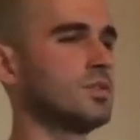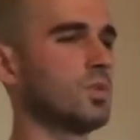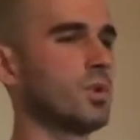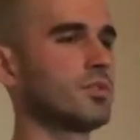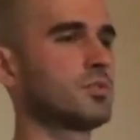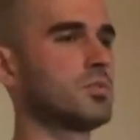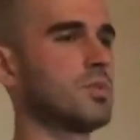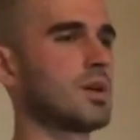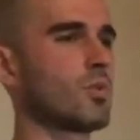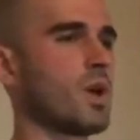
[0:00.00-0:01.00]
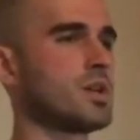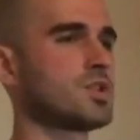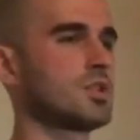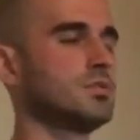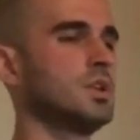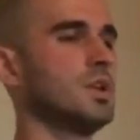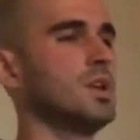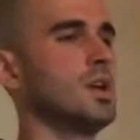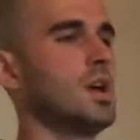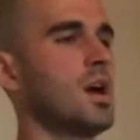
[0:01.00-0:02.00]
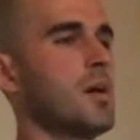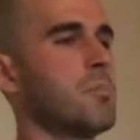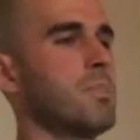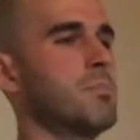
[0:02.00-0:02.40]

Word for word: It was a question uh,